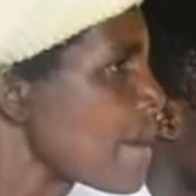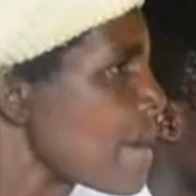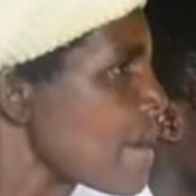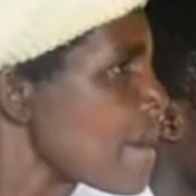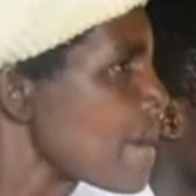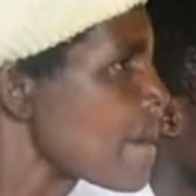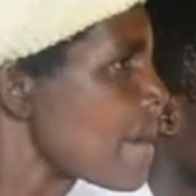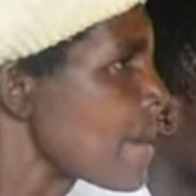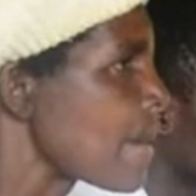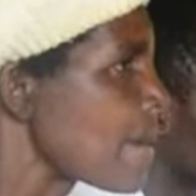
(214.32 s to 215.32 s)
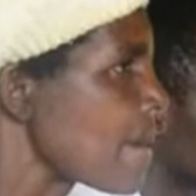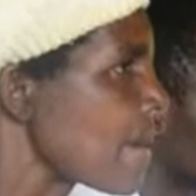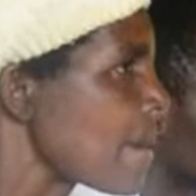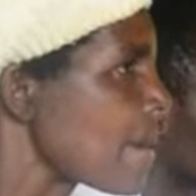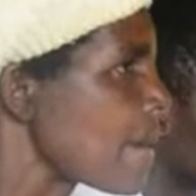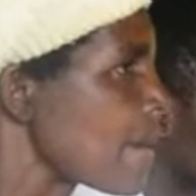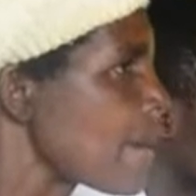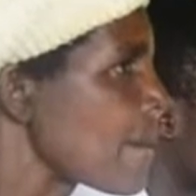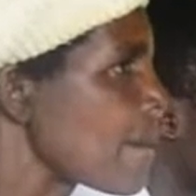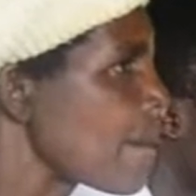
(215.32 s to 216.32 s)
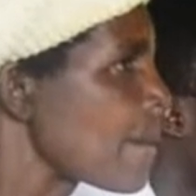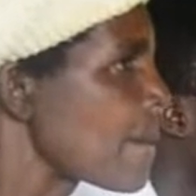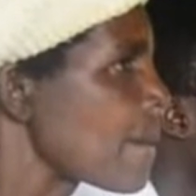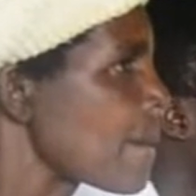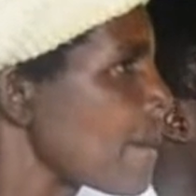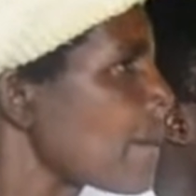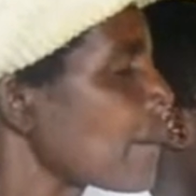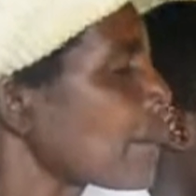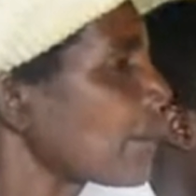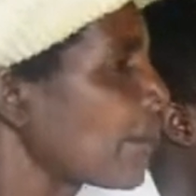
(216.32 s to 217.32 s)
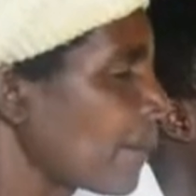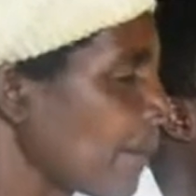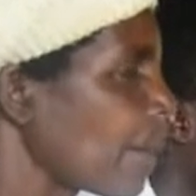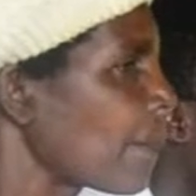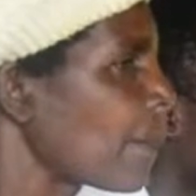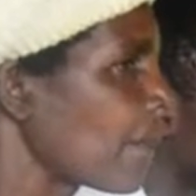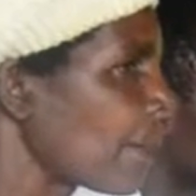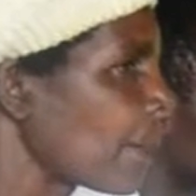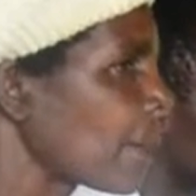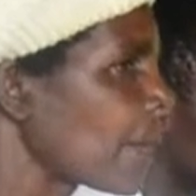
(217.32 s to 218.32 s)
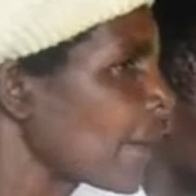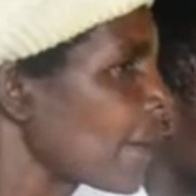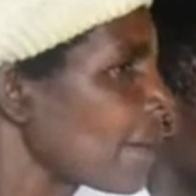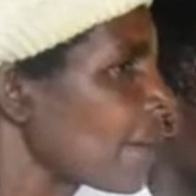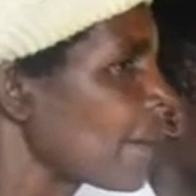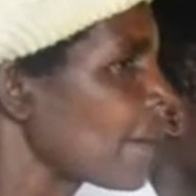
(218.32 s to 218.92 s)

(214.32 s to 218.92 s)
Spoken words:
At the same time, there's mid-term review survey to check